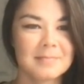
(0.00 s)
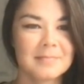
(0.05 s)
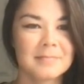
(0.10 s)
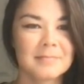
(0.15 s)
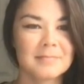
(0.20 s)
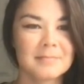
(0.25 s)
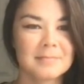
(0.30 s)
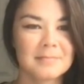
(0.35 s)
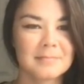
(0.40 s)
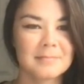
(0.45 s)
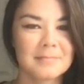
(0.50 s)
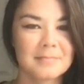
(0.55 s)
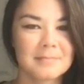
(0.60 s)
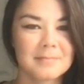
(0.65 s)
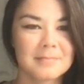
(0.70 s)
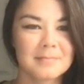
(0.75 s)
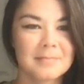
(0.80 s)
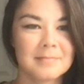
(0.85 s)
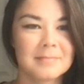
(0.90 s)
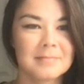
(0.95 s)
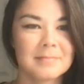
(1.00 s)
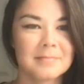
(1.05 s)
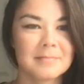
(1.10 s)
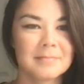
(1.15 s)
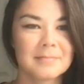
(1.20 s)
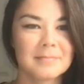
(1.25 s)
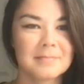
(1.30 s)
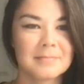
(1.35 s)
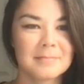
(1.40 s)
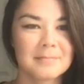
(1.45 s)

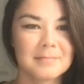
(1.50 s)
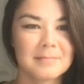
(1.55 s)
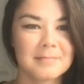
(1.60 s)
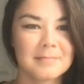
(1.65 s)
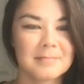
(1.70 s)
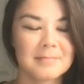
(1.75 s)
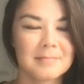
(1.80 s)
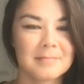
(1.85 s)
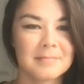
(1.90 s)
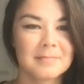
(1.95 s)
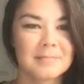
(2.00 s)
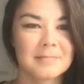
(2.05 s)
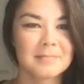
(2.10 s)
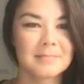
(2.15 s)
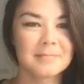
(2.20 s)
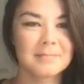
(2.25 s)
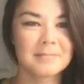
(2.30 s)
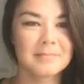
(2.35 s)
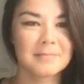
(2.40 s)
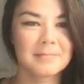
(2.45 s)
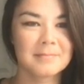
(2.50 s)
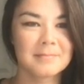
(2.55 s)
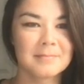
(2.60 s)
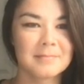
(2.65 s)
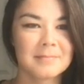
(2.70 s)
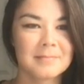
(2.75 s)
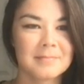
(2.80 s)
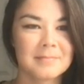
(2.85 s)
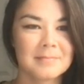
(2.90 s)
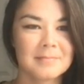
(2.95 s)

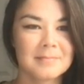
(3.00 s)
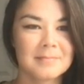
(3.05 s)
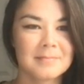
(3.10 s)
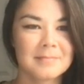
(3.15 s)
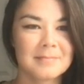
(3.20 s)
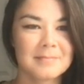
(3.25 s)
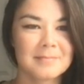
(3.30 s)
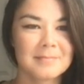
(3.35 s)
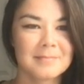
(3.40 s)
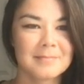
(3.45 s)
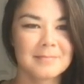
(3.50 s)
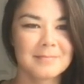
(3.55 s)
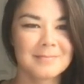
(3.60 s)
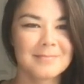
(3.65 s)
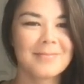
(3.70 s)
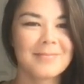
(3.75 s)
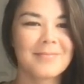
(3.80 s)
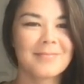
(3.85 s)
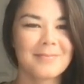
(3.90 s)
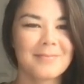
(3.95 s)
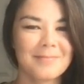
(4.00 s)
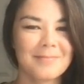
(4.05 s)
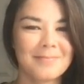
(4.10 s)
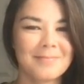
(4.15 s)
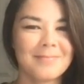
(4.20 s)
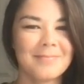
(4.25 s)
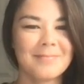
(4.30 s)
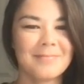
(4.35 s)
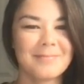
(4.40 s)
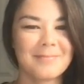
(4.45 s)

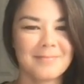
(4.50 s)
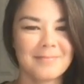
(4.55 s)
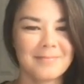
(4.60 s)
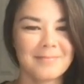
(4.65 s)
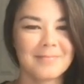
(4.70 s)
The person shown says nothing.